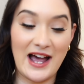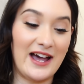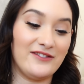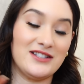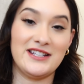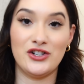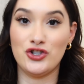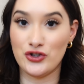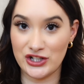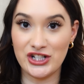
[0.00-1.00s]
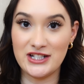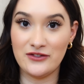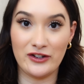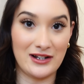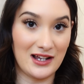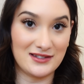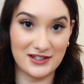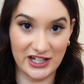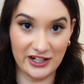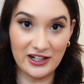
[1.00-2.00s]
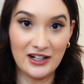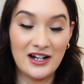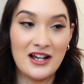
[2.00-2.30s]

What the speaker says: I have to see a nutritionist for the next year.